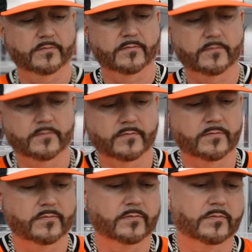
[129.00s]

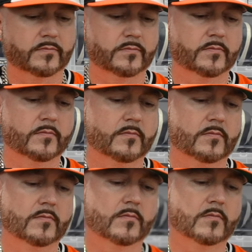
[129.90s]

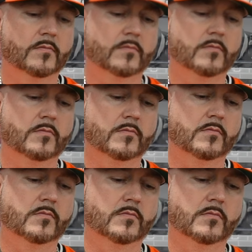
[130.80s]

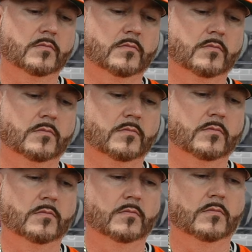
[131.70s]

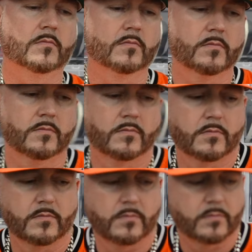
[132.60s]

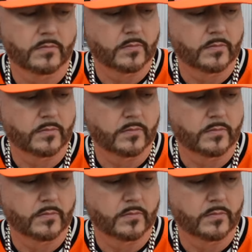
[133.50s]
[no speech]